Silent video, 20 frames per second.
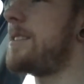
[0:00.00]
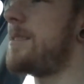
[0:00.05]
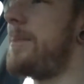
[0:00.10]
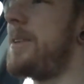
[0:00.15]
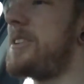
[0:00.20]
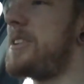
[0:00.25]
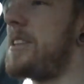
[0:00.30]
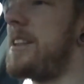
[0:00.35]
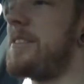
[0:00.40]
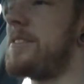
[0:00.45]
as I
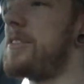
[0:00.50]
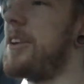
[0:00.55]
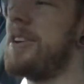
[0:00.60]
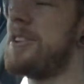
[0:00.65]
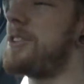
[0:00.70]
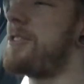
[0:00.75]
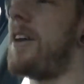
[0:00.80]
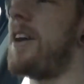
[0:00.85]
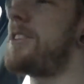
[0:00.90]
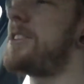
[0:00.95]
mentioned, there's no
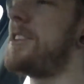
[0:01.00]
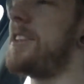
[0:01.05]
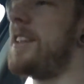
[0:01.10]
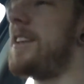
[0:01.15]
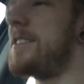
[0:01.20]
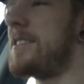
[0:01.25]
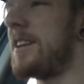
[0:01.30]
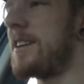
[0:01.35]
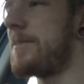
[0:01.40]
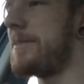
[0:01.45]
structure to
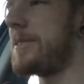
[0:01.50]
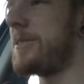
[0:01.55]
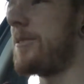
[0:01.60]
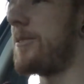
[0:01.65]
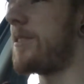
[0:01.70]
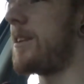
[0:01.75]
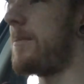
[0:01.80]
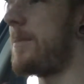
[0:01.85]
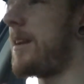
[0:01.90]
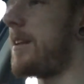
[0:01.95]
this. I could be
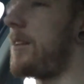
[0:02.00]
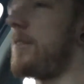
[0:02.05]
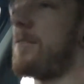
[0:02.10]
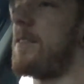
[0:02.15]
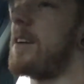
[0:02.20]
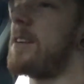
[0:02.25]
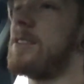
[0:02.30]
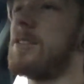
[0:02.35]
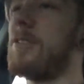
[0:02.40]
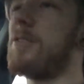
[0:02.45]
talking about like
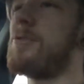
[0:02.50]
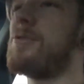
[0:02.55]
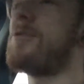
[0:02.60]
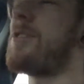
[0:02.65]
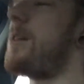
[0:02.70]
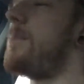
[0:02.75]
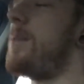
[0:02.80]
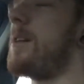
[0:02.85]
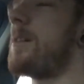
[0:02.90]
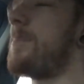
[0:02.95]
fucking Donald
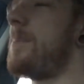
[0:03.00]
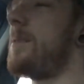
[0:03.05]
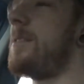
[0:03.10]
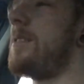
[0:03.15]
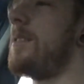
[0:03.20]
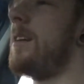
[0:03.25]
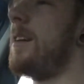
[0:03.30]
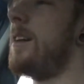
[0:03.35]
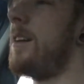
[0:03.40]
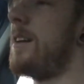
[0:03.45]
Trump. I could
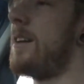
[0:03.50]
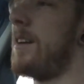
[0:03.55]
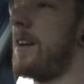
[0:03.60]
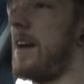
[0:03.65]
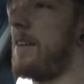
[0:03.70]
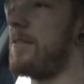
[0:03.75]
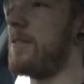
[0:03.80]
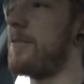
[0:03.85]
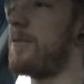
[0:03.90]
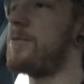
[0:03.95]
be
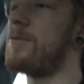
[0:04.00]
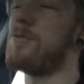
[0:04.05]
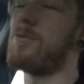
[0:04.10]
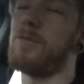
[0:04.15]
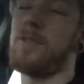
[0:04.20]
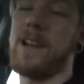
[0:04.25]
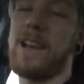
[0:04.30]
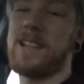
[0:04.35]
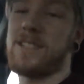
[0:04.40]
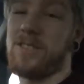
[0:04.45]
having a full
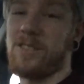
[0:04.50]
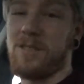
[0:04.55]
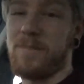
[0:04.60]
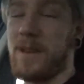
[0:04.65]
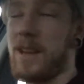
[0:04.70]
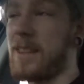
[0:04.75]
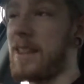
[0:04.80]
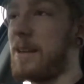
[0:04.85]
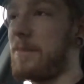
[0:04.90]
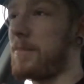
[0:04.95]
rant on
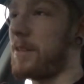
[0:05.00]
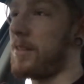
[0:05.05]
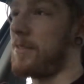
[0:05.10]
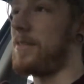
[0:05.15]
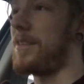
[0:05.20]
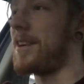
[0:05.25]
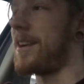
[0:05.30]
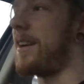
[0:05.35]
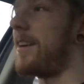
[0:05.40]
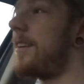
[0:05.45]
about that
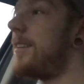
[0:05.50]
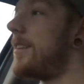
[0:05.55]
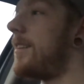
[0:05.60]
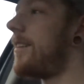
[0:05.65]
motherfucker.